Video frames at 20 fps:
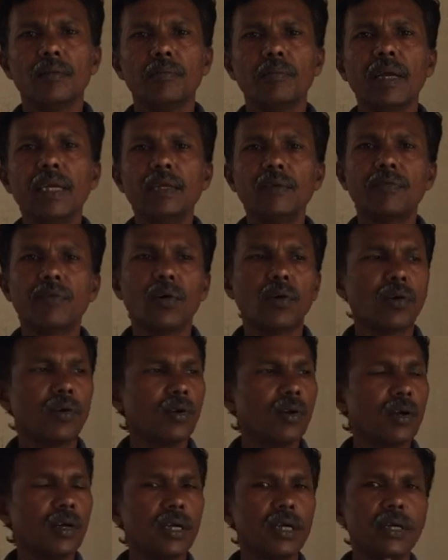meant
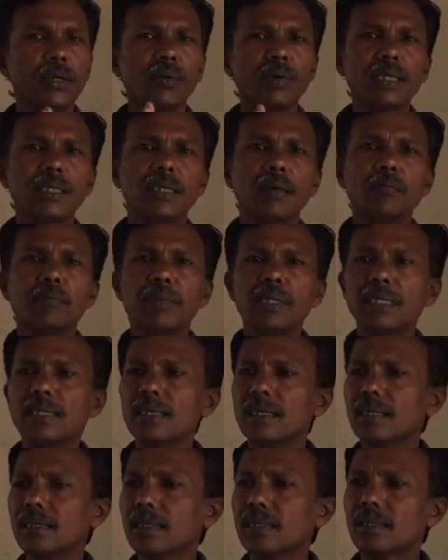for doing some
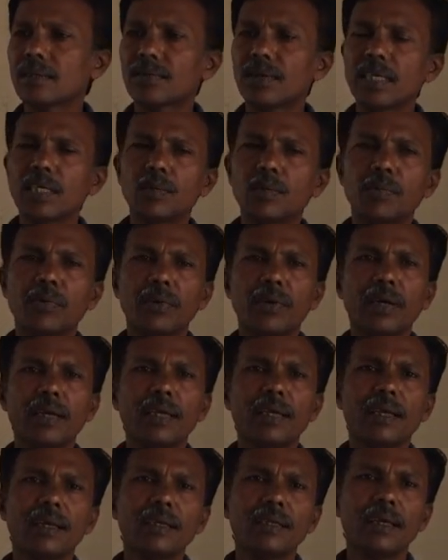business, transported
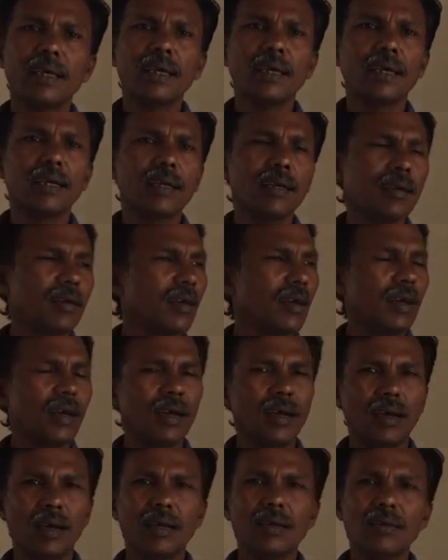here and there.
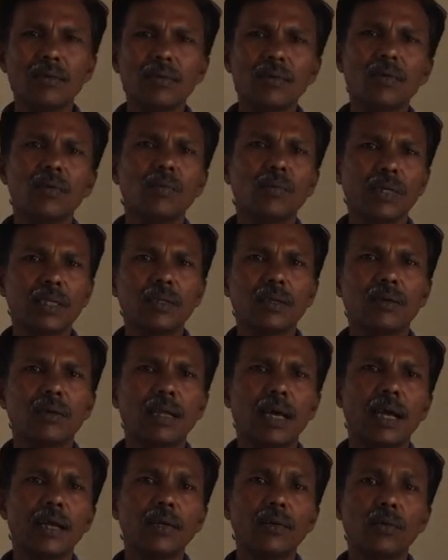I don't
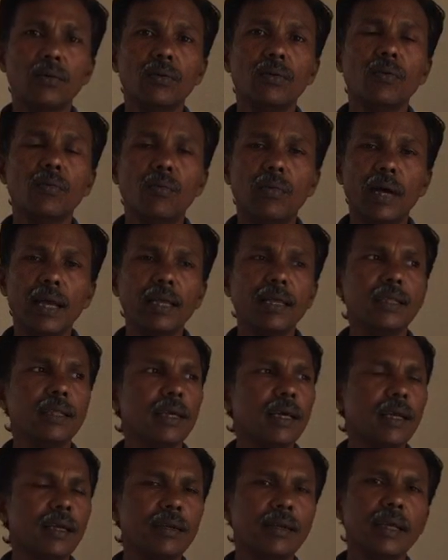know why
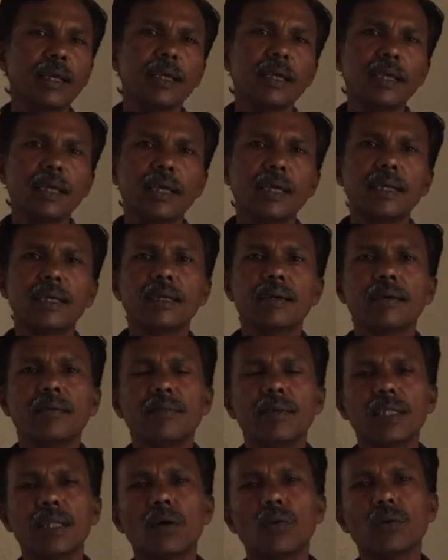they are taking it
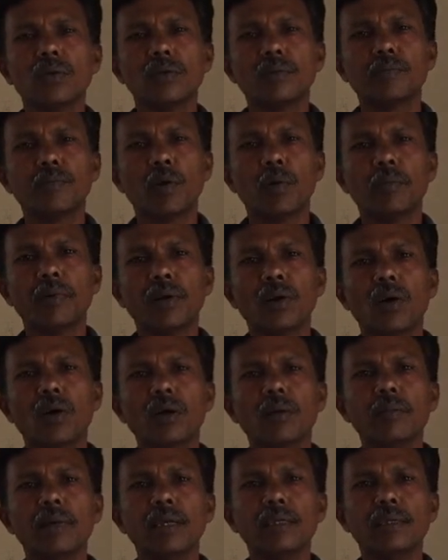without proper
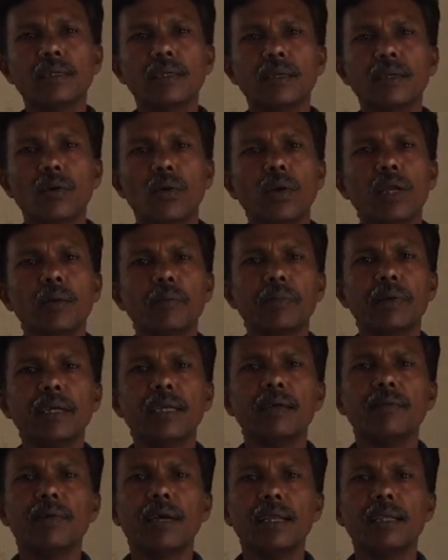documents, knowing
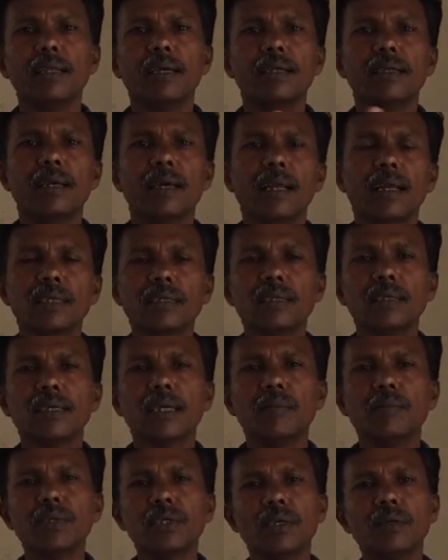pretty well that the election
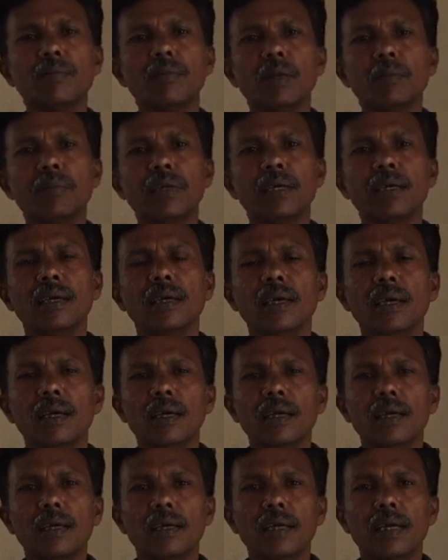commission will be
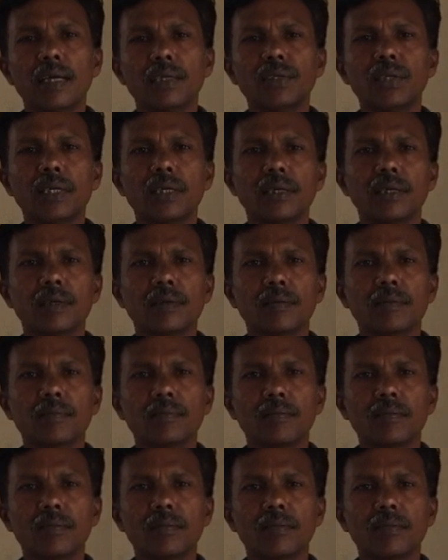catching.
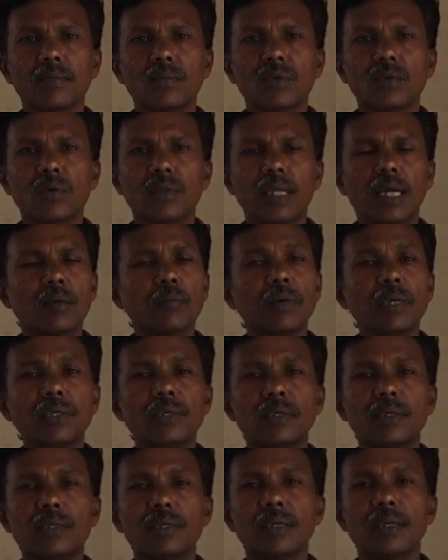So that much
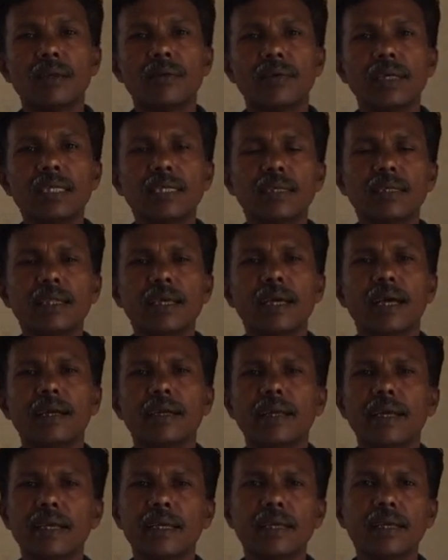risk they
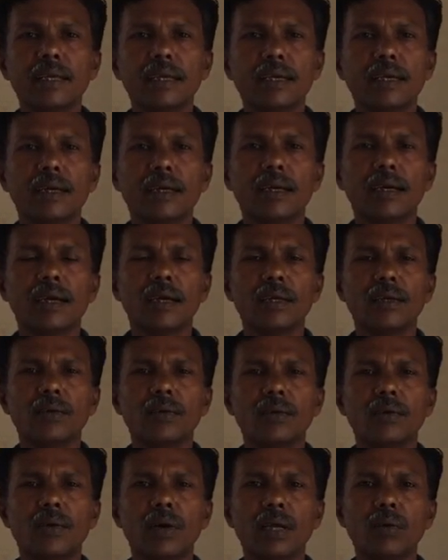are taking, I
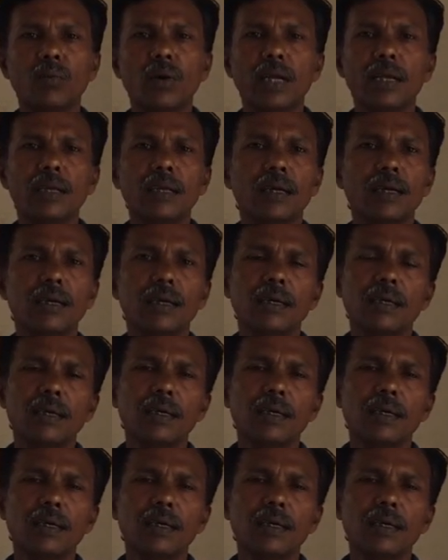don't know, I wonder.